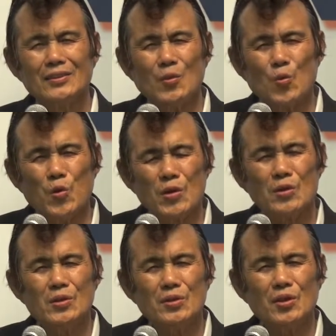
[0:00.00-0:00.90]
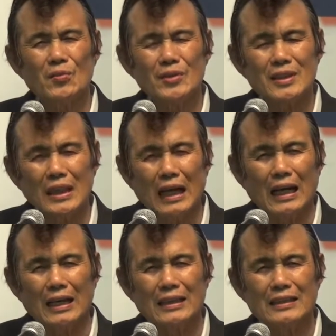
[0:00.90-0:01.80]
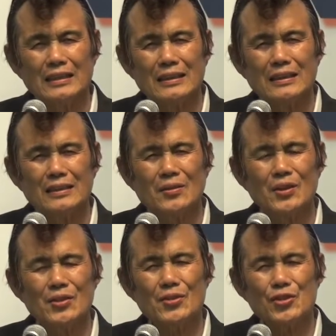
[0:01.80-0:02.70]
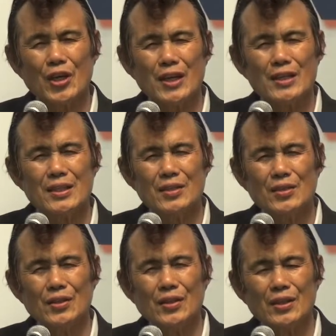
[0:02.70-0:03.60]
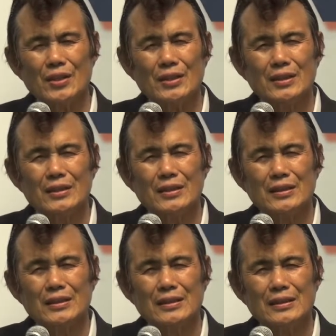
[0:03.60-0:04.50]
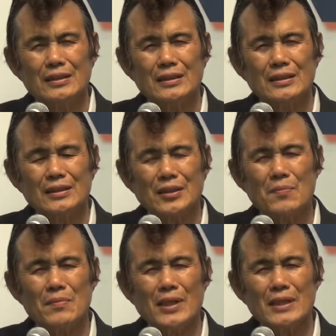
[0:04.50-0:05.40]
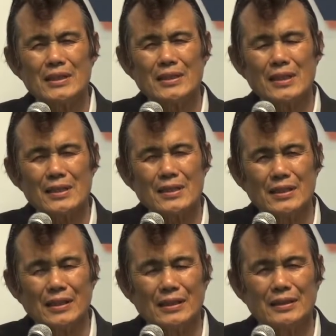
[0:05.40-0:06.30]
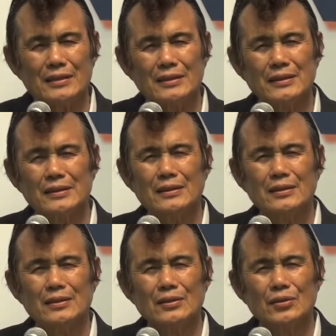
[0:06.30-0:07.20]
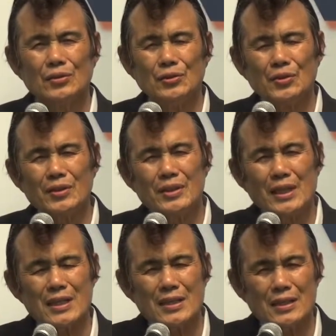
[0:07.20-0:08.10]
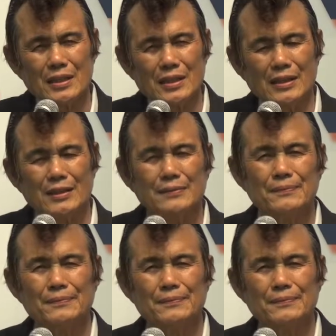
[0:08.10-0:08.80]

the word of God, going to change somebody's destiny, your destiny,